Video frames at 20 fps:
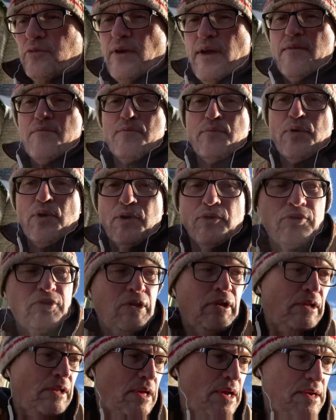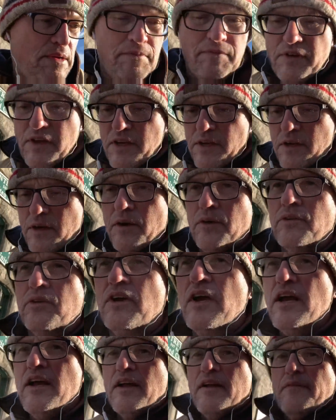I haven't posted a lot of videos
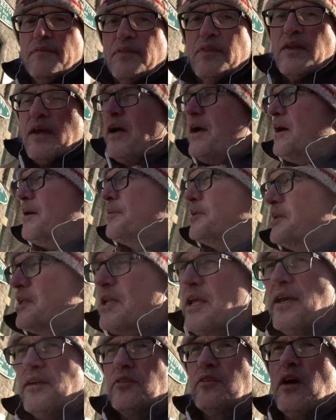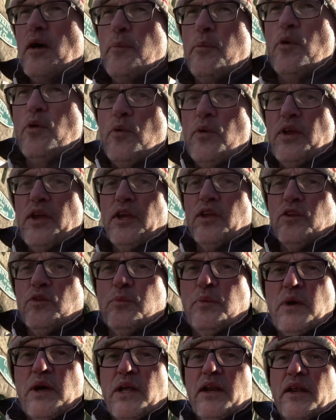um, in the last couple of weeks,
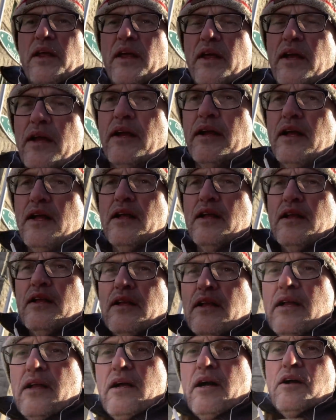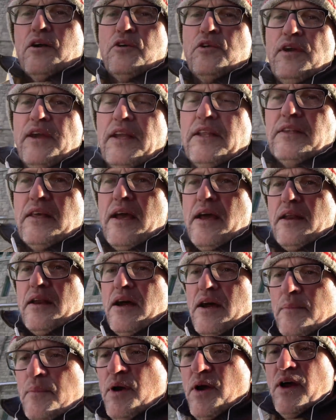but I'll crank that
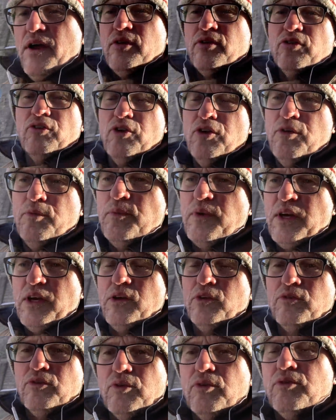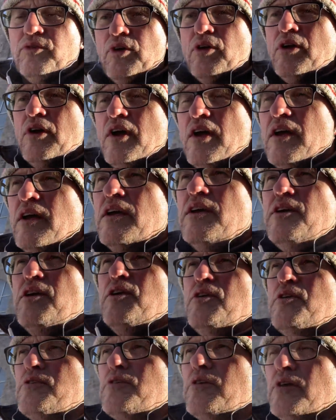up soon because there's a
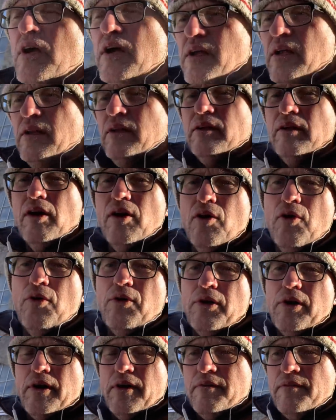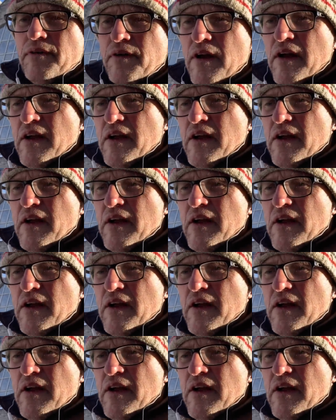huge load of,